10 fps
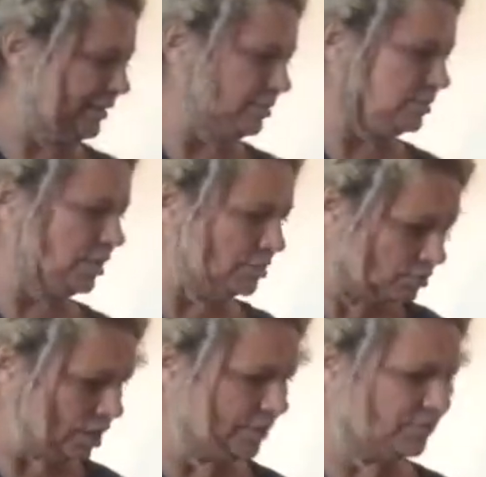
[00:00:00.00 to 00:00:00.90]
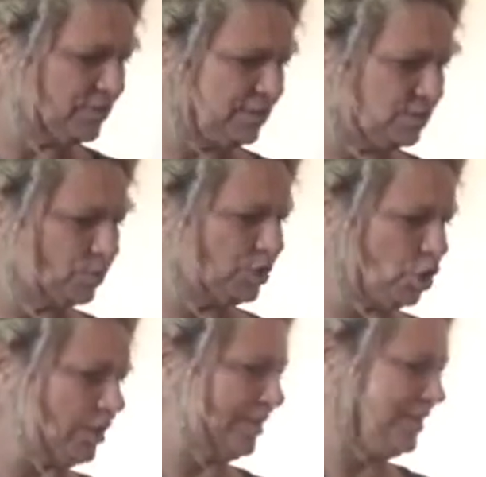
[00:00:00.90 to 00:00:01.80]
a lot of things would
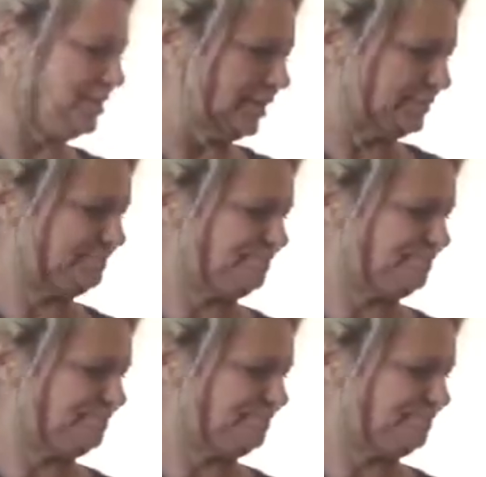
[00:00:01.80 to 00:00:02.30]
not get done.